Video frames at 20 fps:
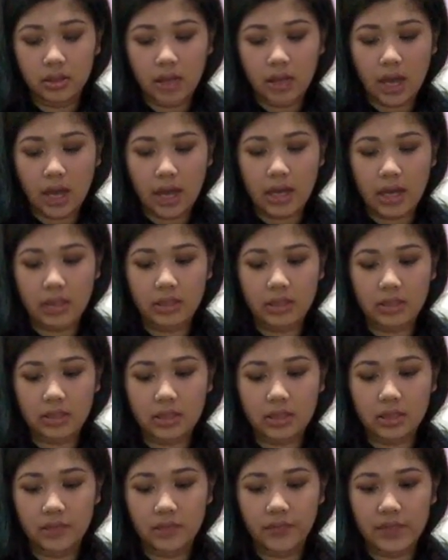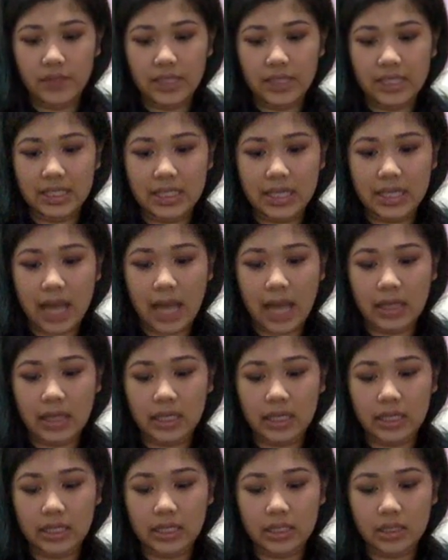And the
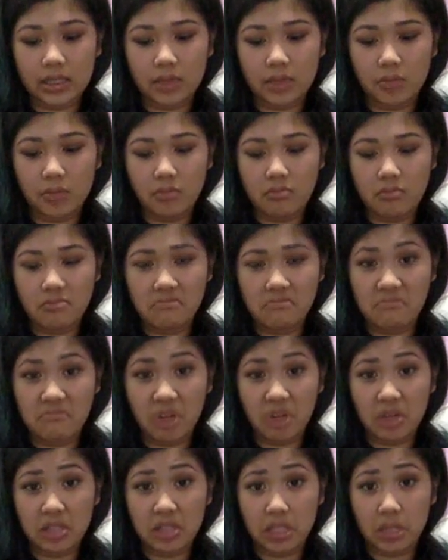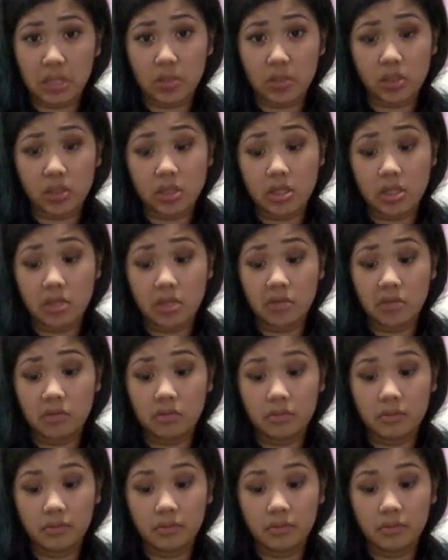stagnant person number two,